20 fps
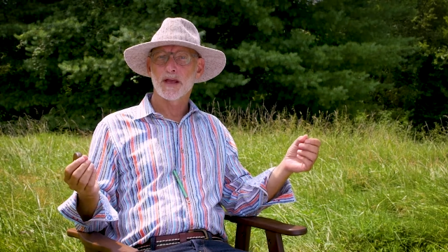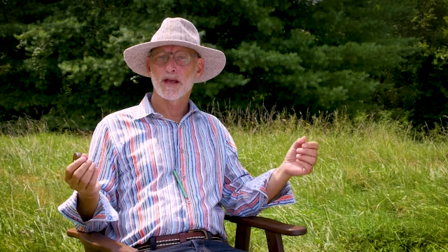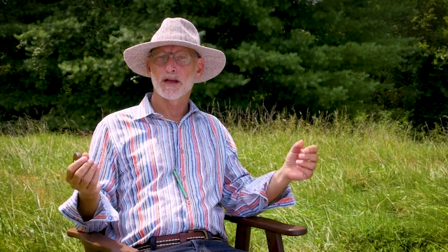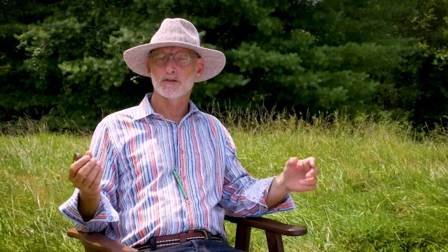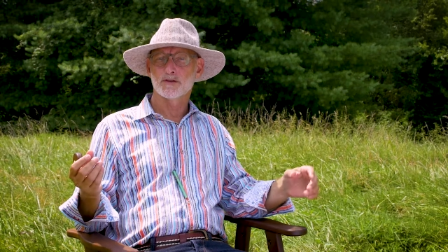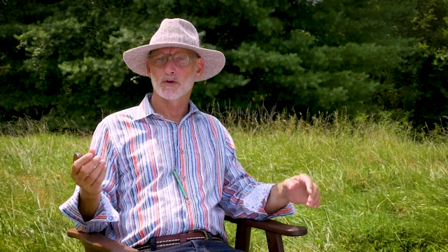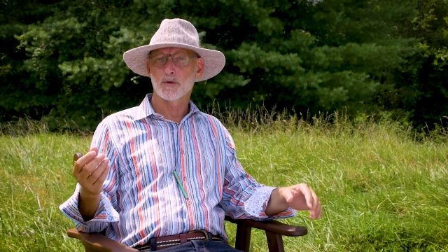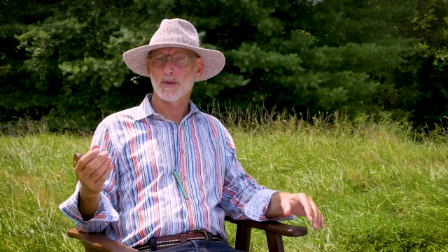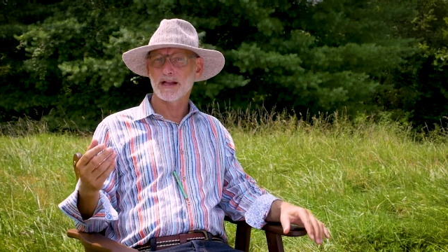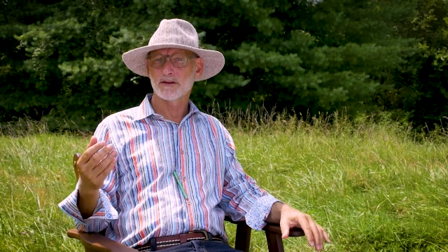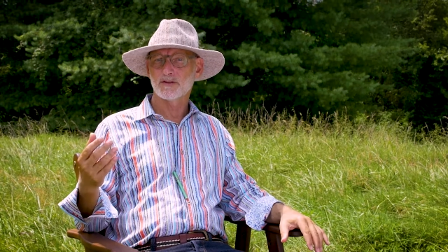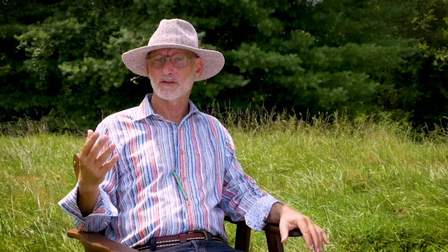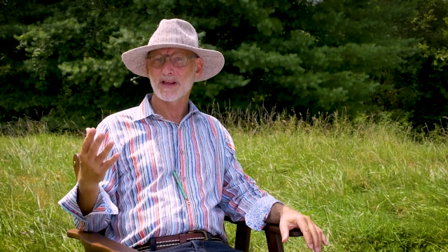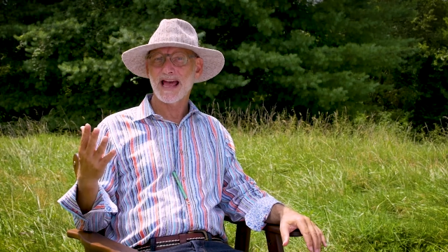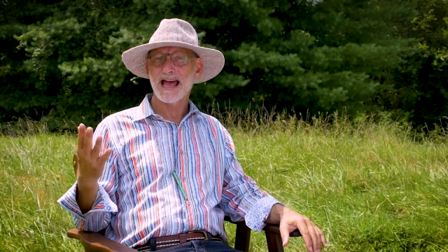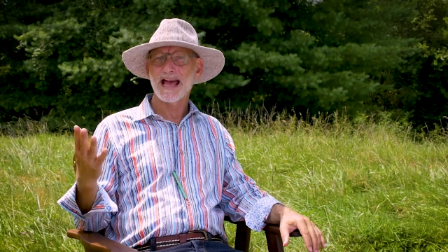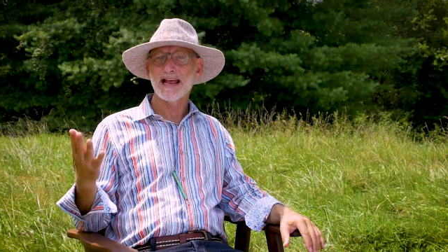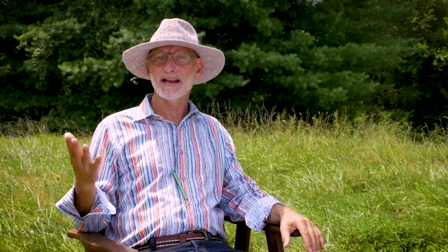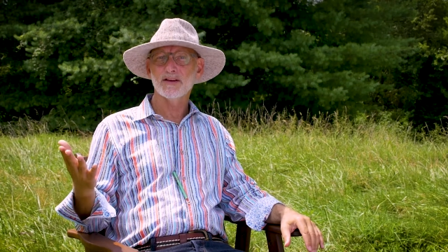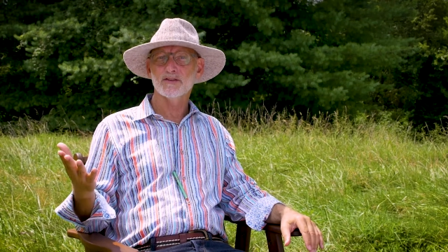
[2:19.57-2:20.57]
And so
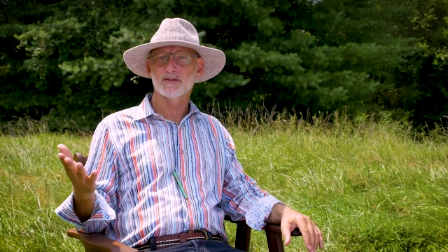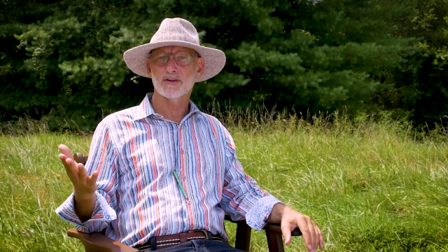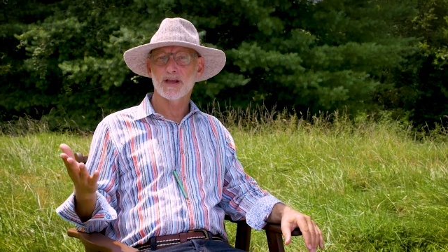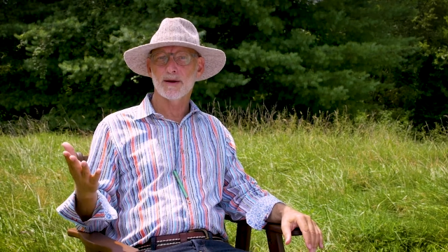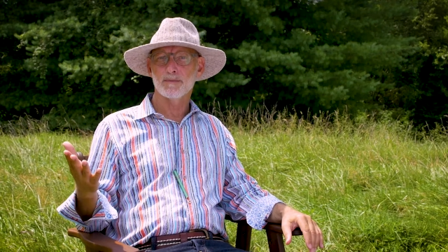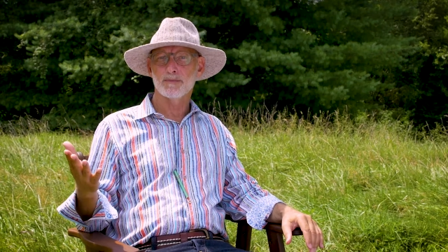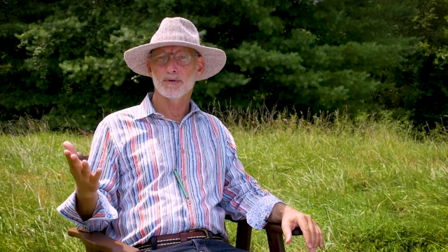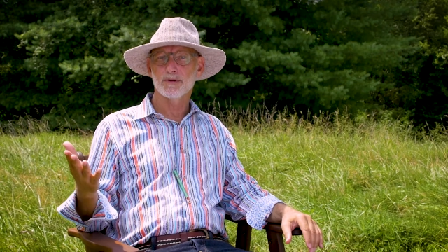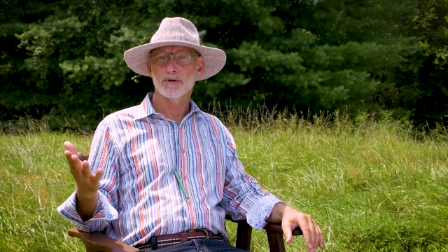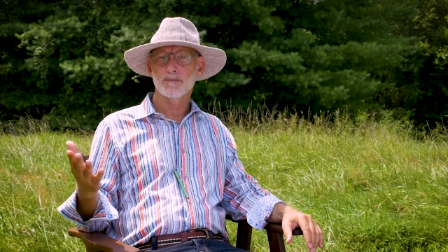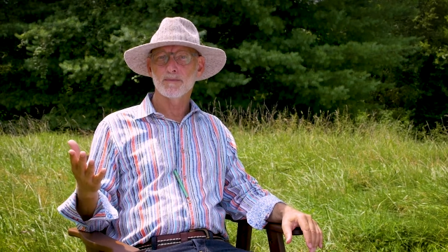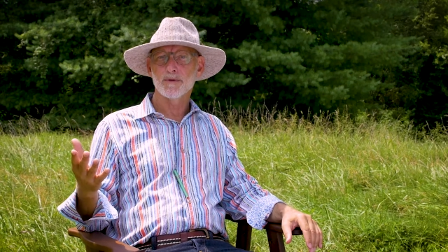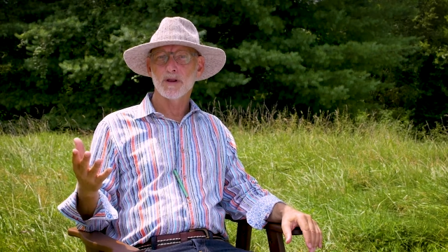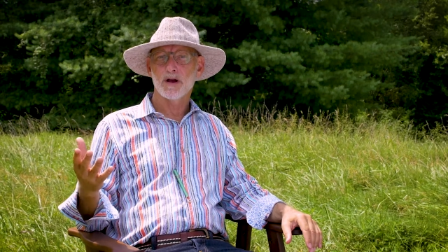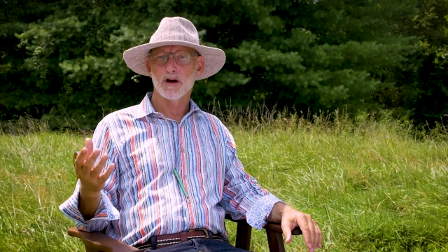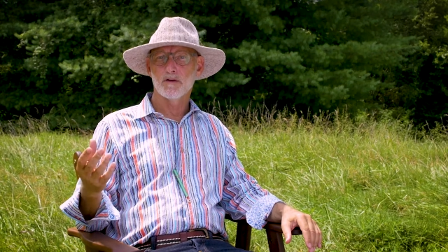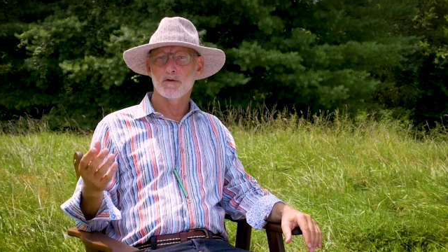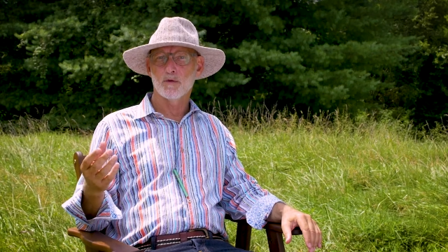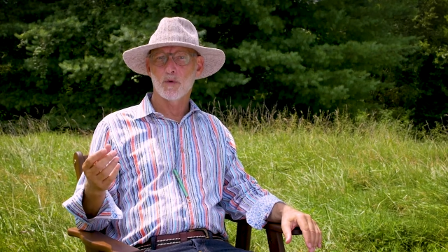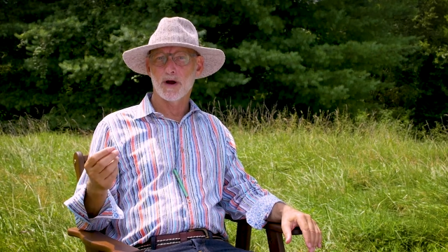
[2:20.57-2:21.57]
that's an example
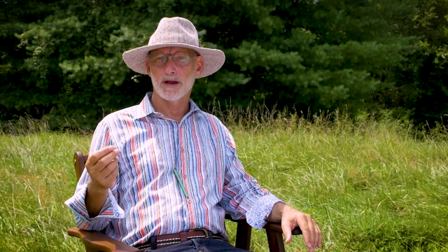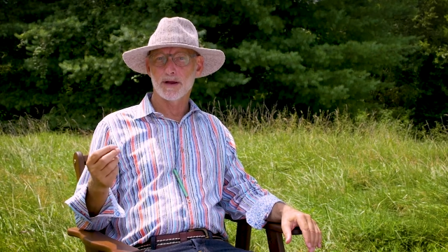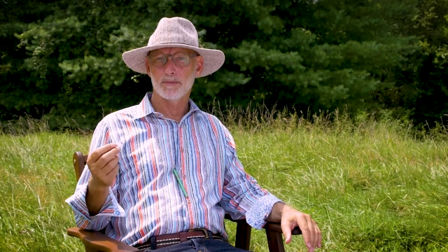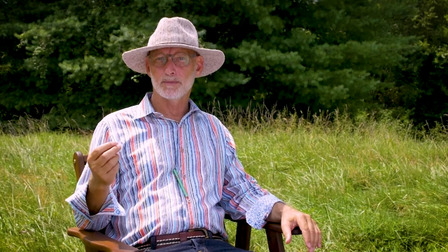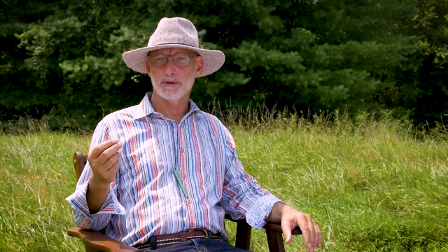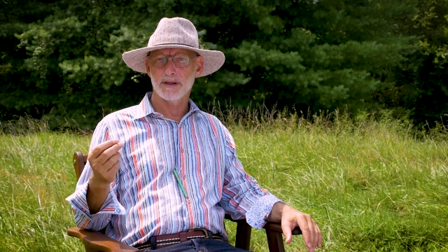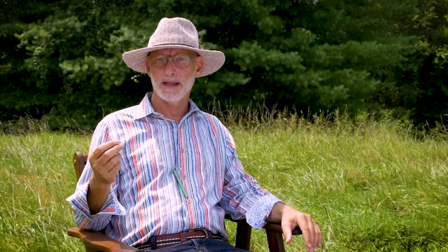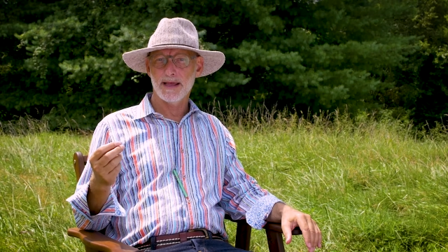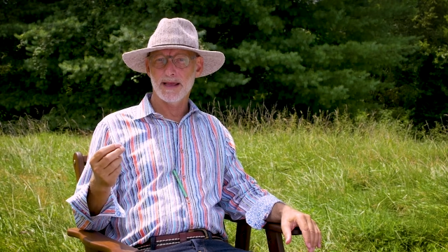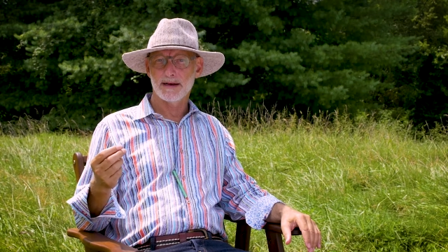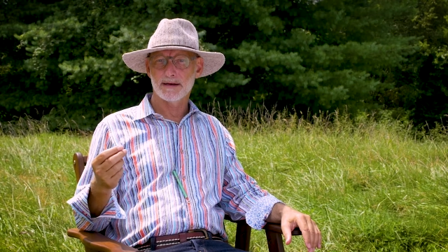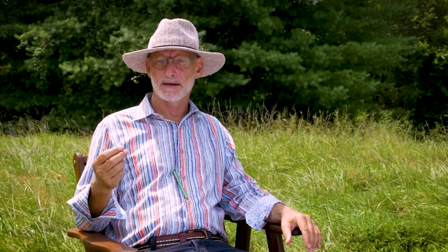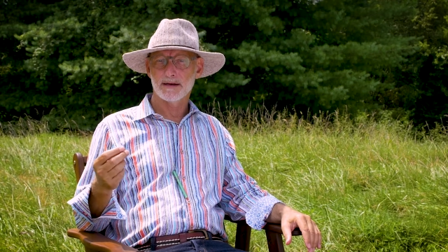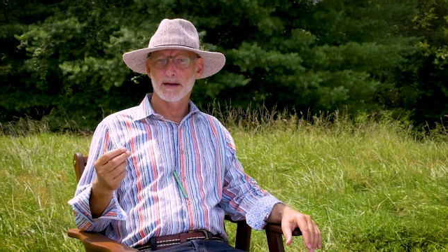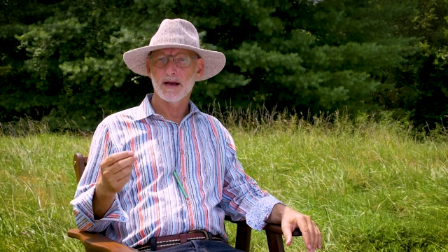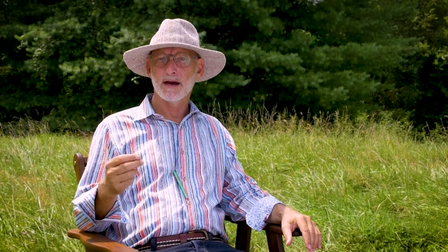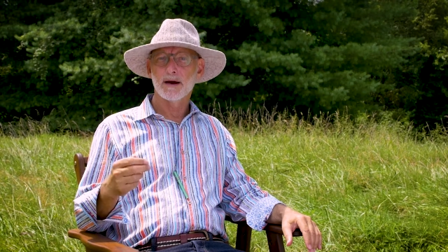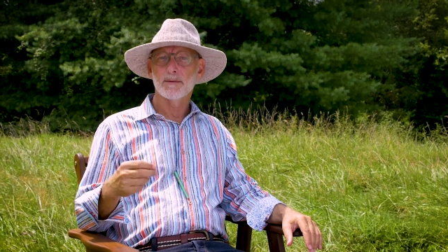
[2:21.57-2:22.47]
of why a plant